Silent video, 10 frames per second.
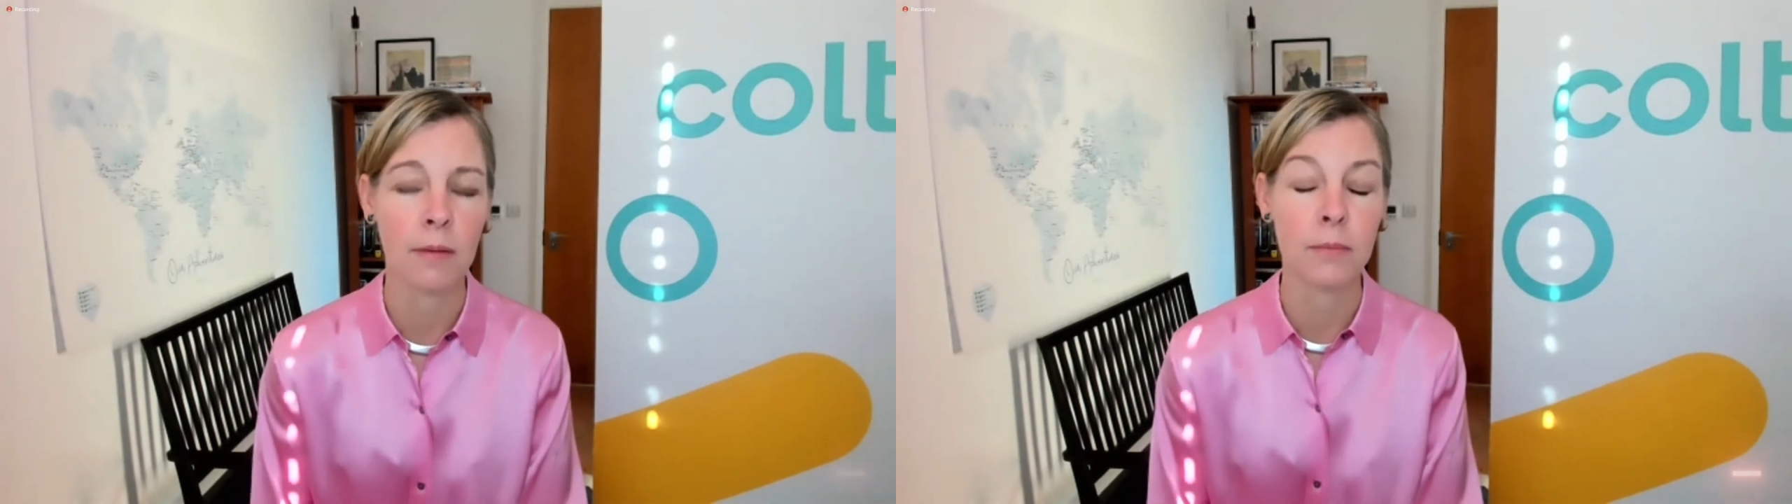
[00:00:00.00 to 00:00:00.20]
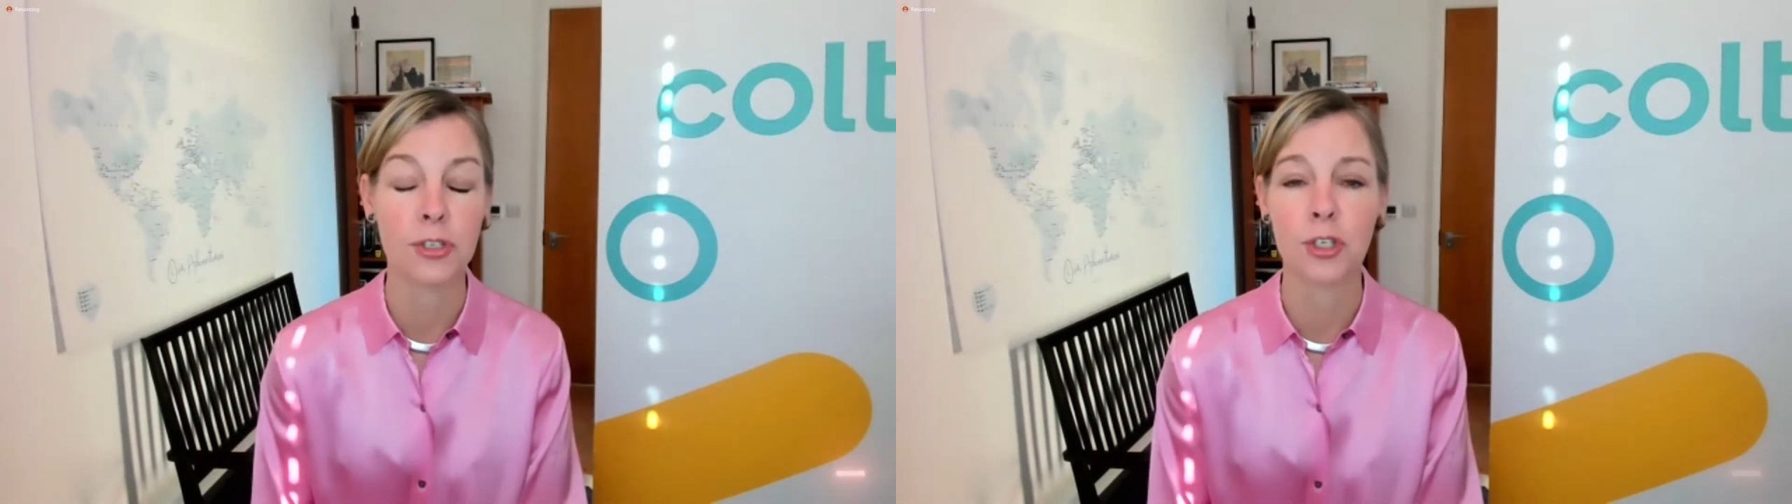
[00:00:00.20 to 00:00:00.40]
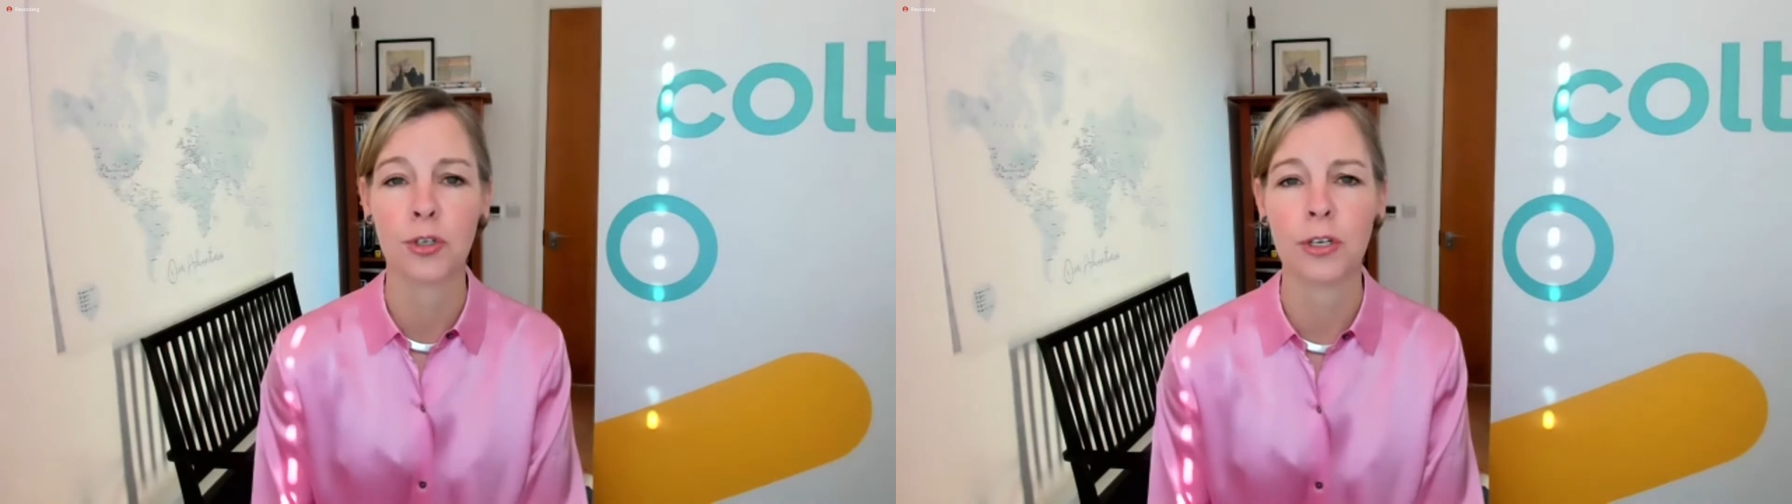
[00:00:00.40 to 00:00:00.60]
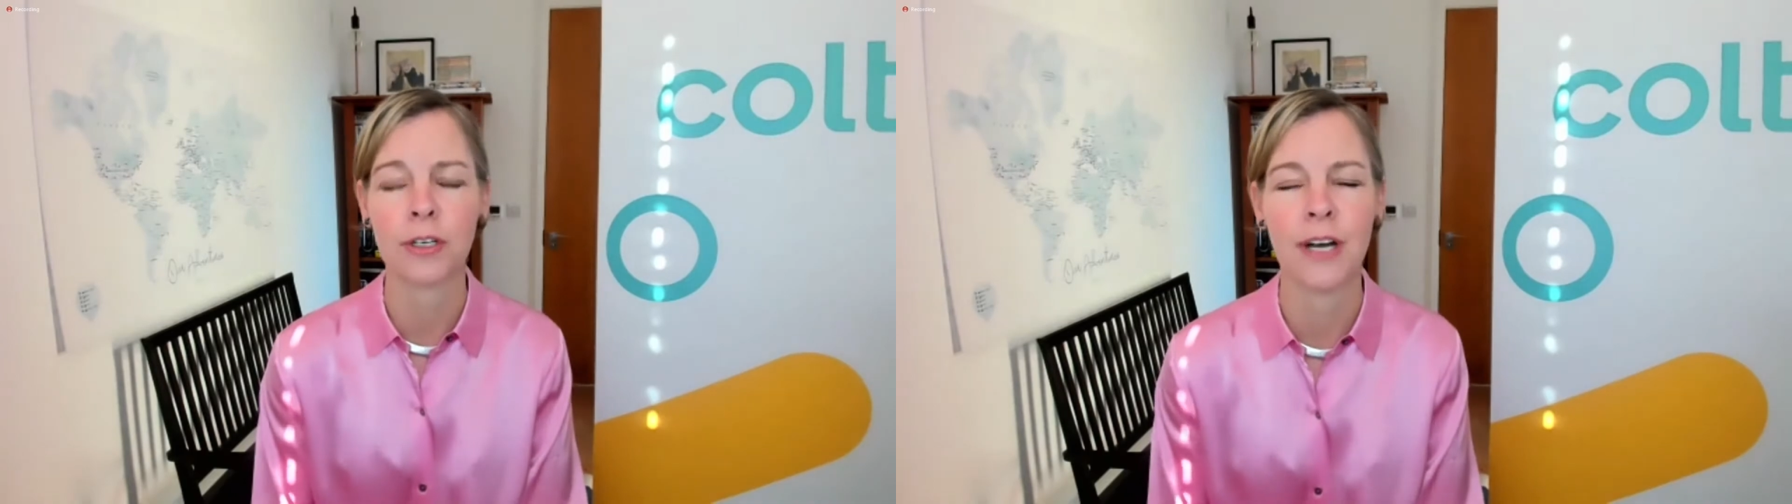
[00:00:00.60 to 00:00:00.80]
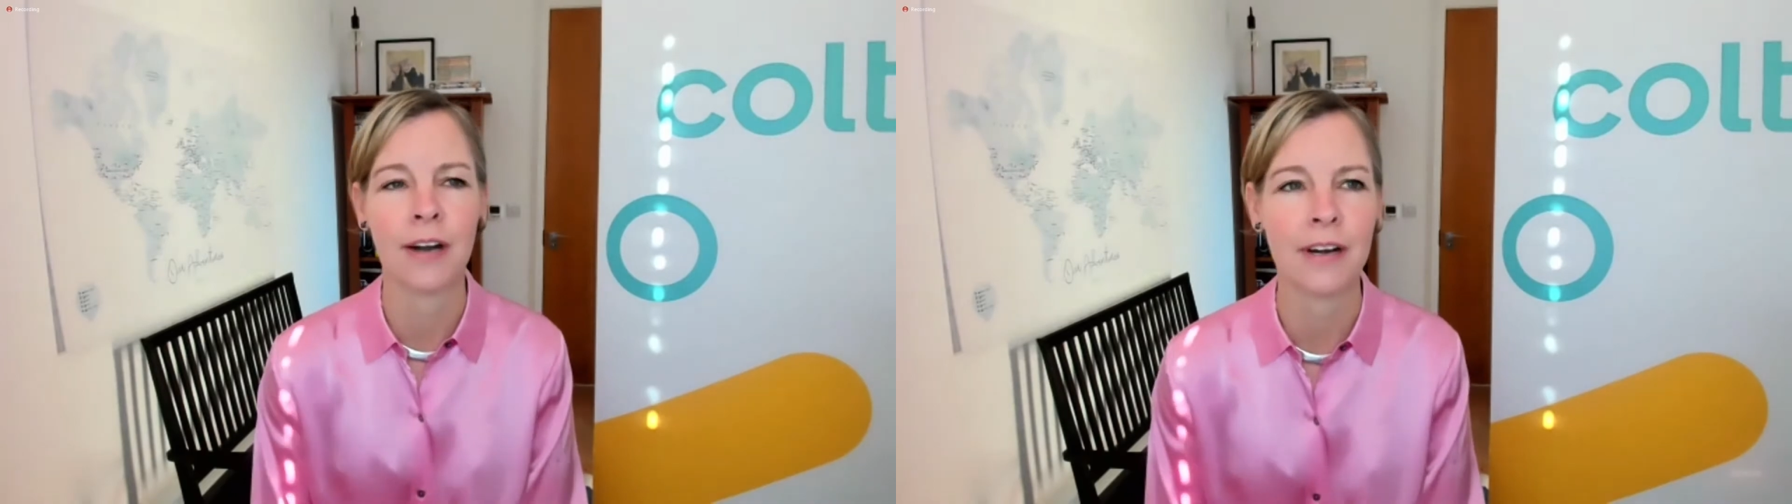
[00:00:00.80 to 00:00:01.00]
mature
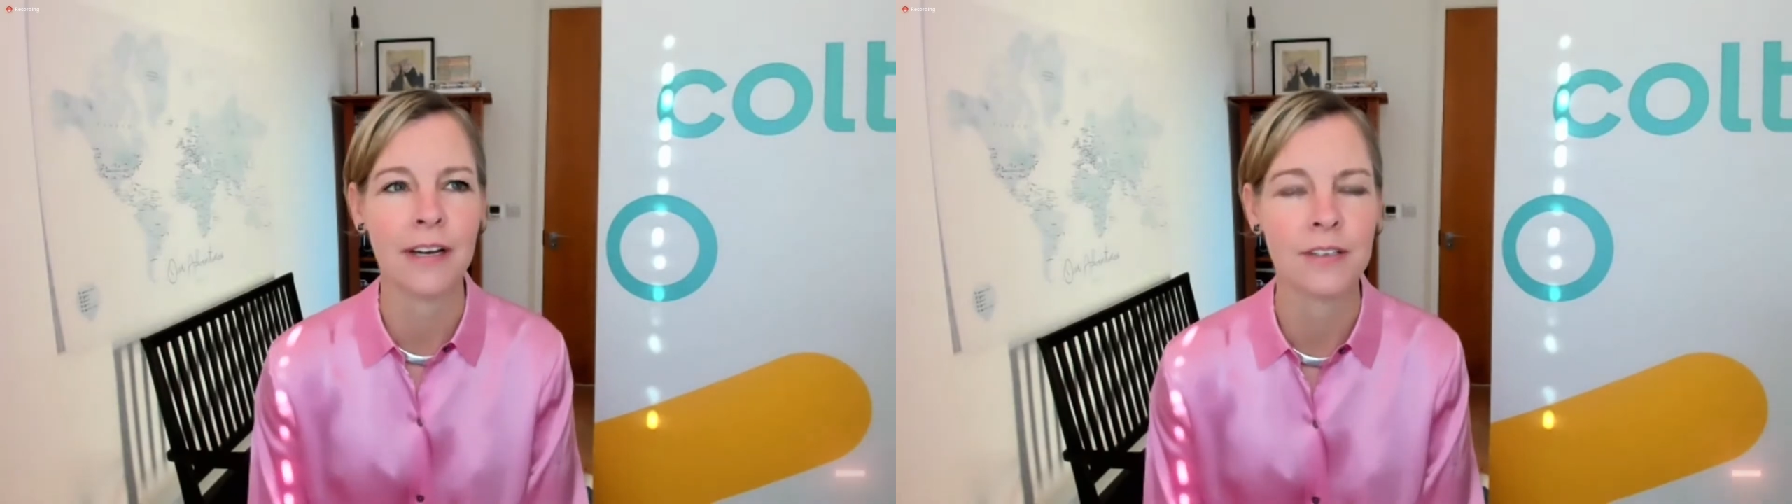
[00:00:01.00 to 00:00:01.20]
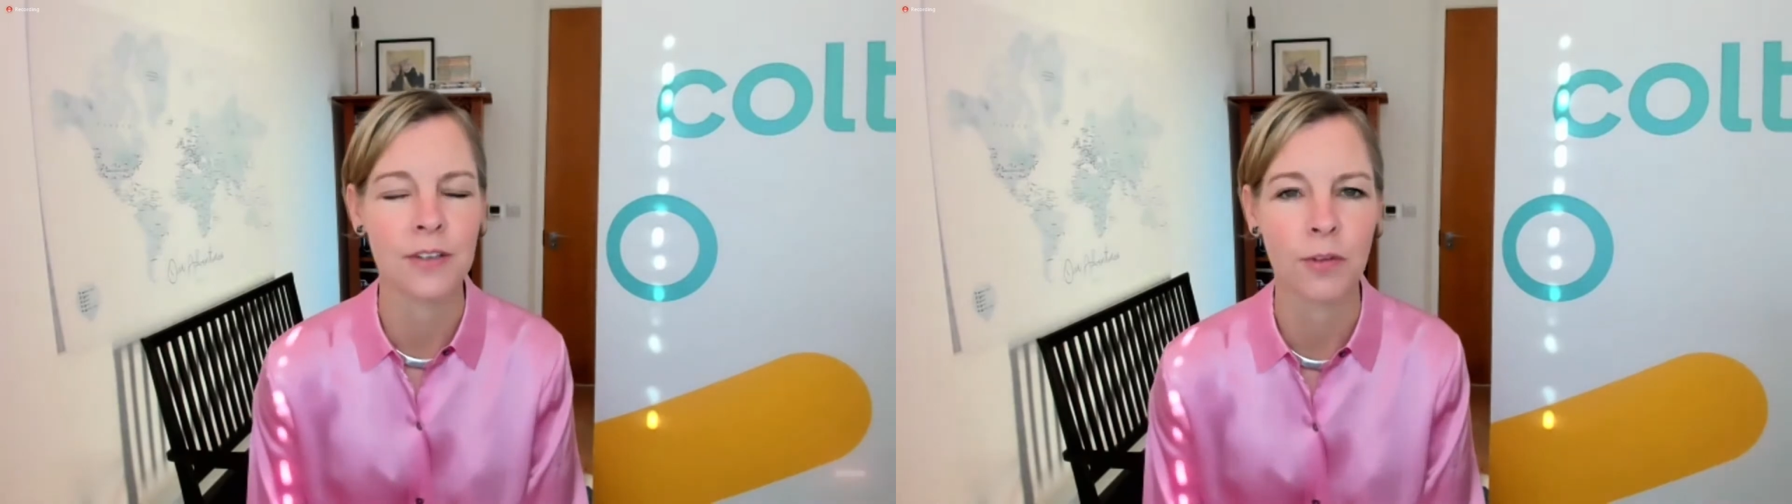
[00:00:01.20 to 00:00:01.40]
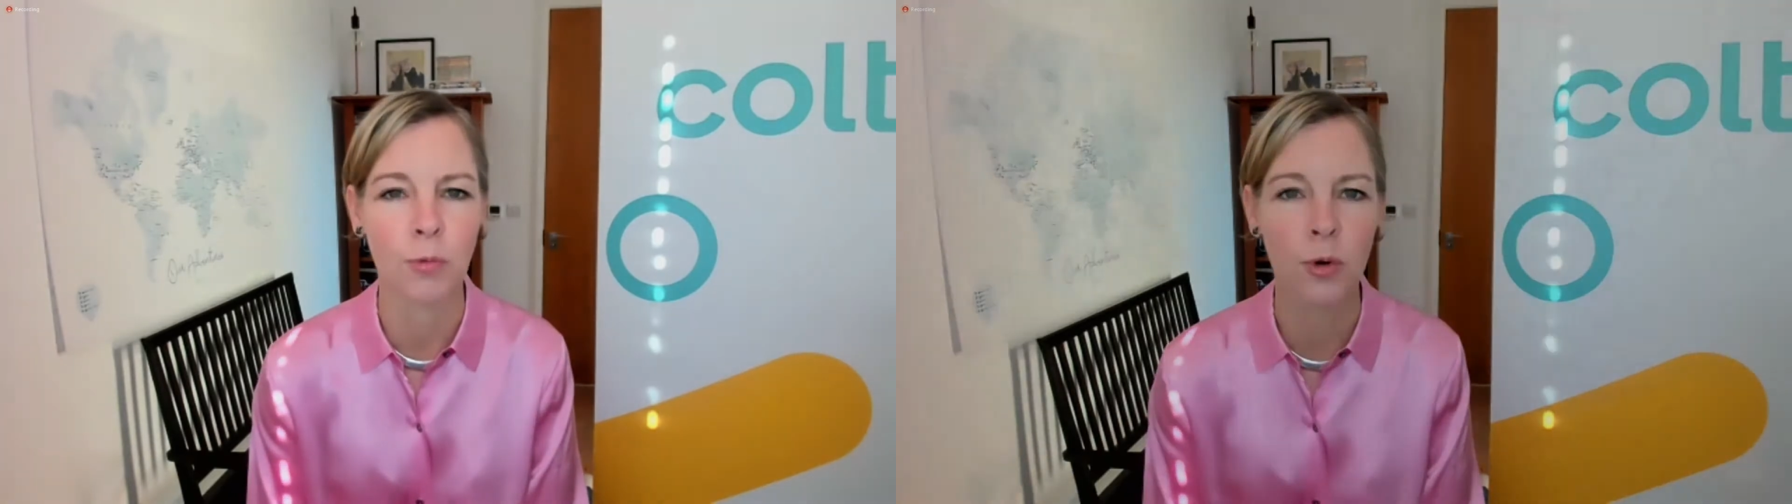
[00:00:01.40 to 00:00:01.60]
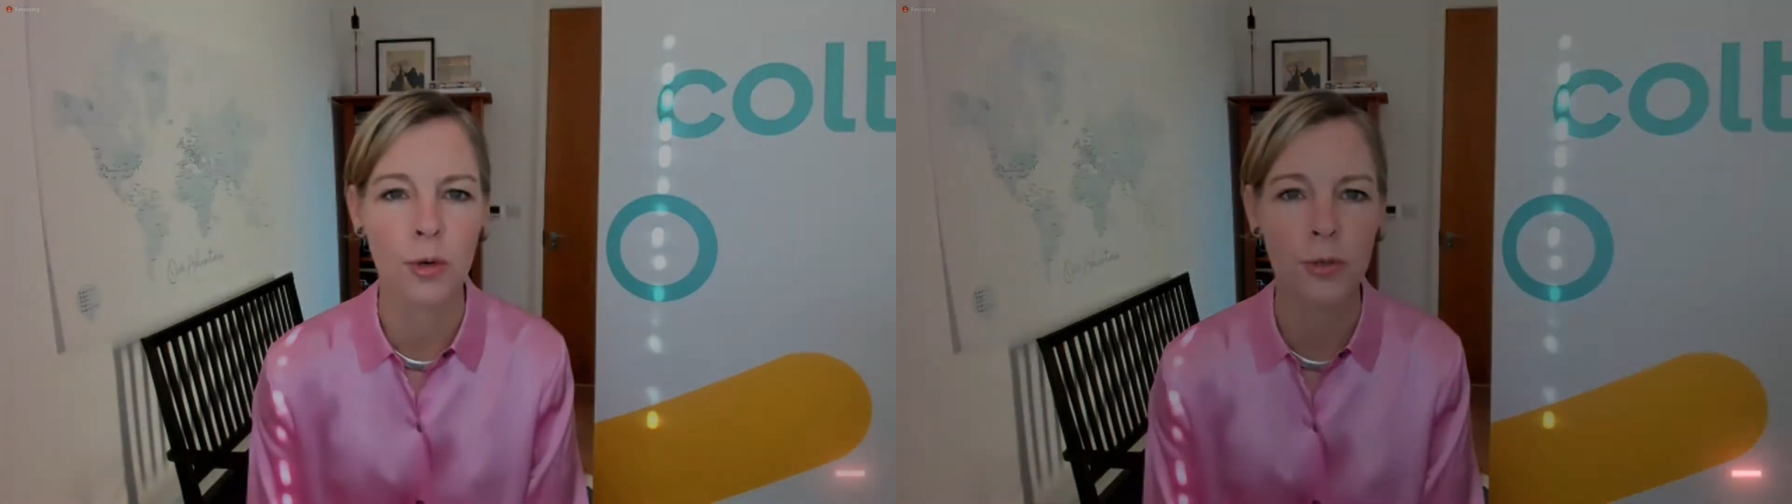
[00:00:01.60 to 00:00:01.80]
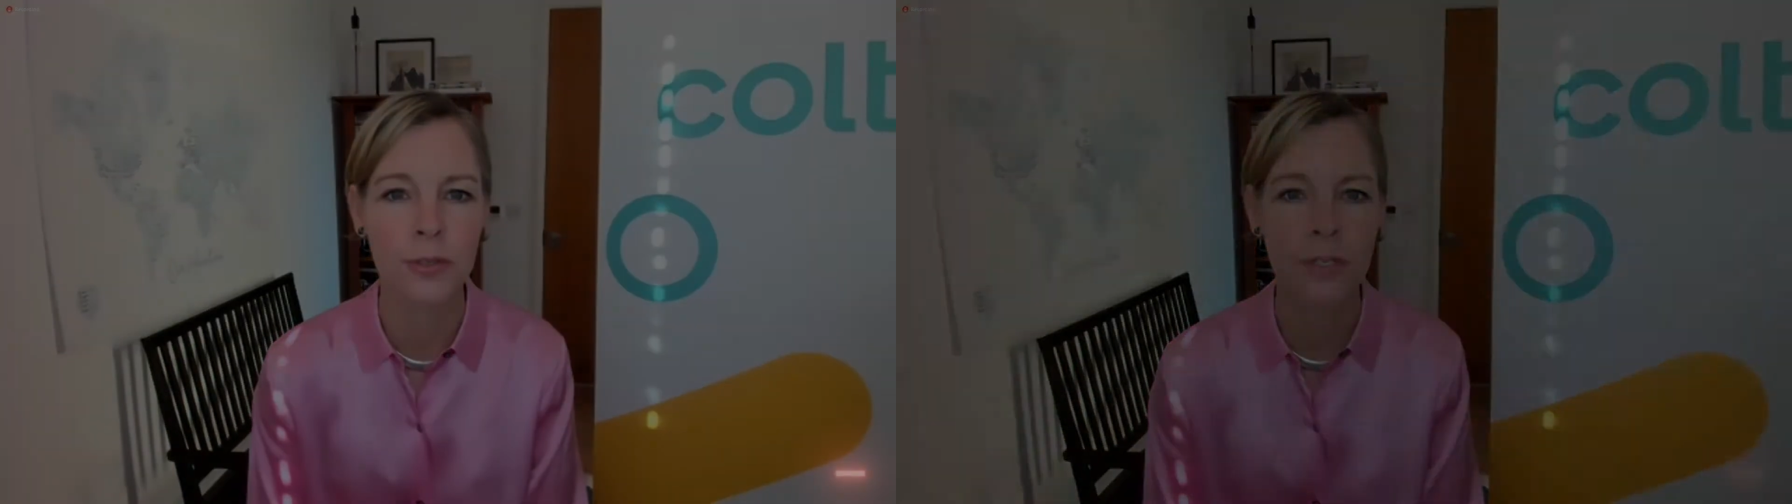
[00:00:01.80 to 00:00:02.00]
areas of the world.